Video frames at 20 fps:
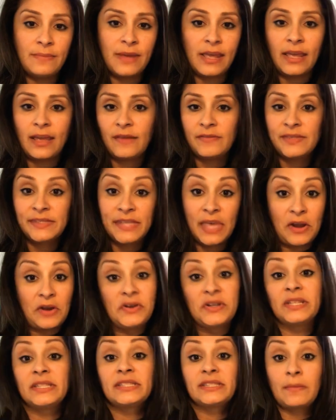may have said or
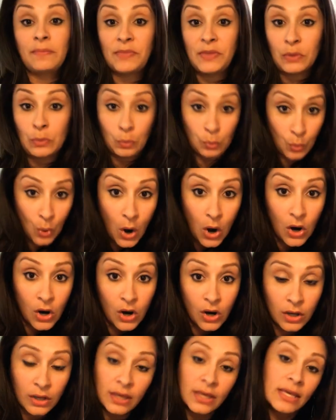did something
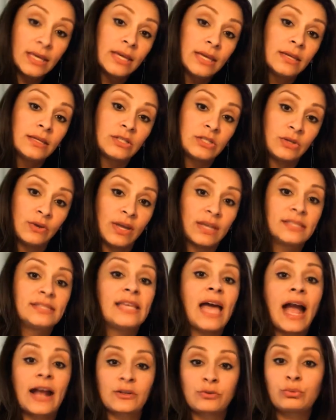wrong to
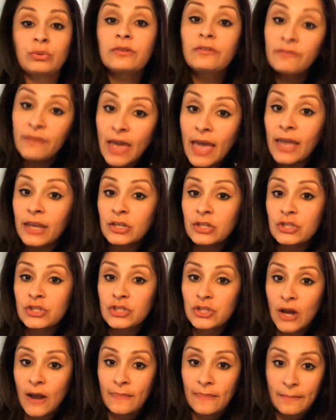exact revenge
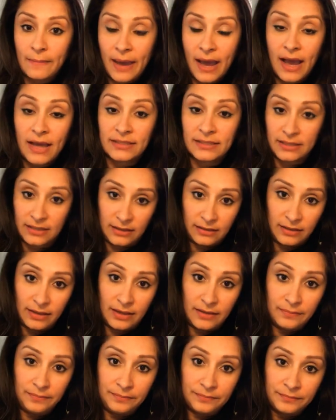on the
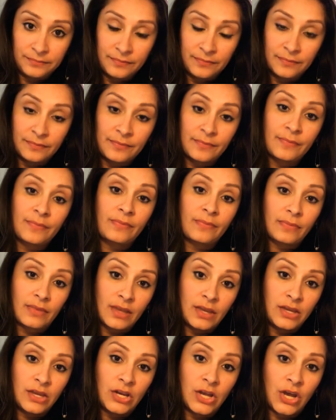masculine,
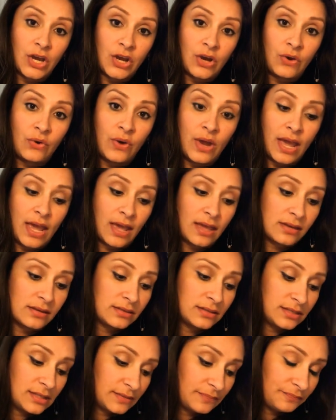
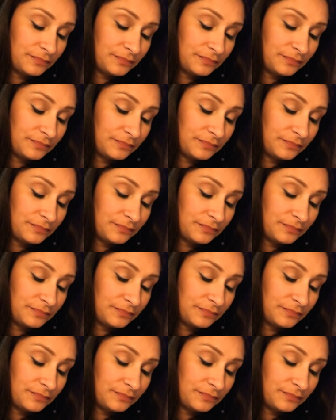and